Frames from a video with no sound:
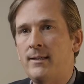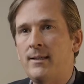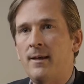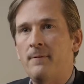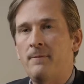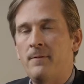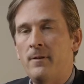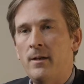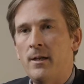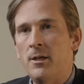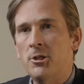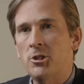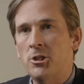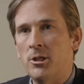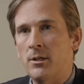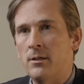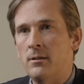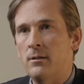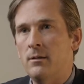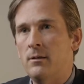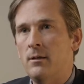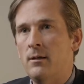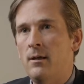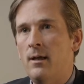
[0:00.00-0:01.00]

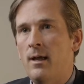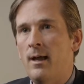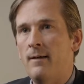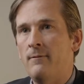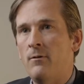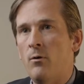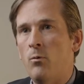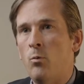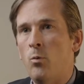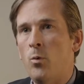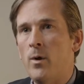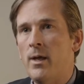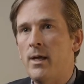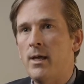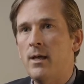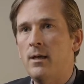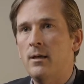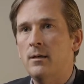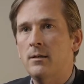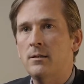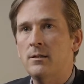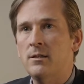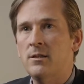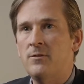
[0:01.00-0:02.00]
definition, have a
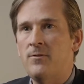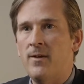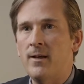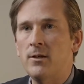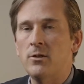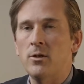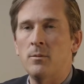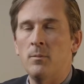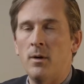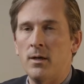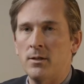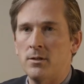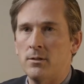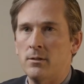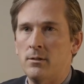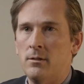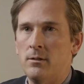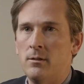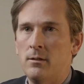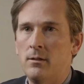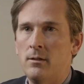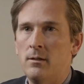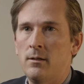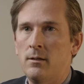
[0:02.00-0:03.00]
weak sphincter
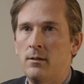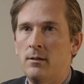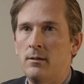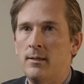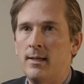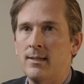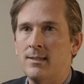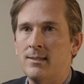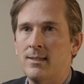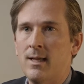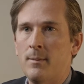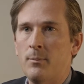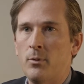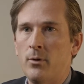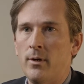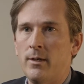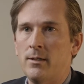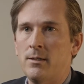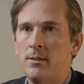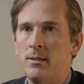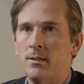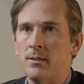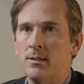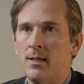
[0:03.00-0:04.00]
muscle that
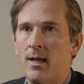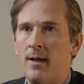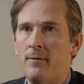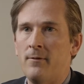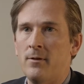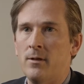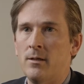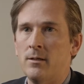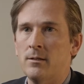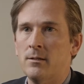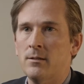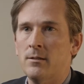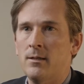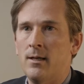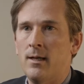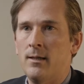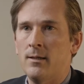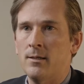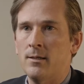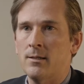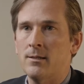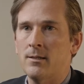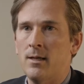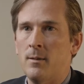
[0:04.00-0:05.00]
separates the esophagus
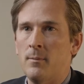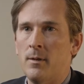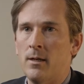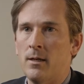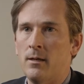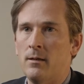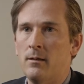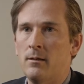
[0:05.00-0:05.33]
and the stomach.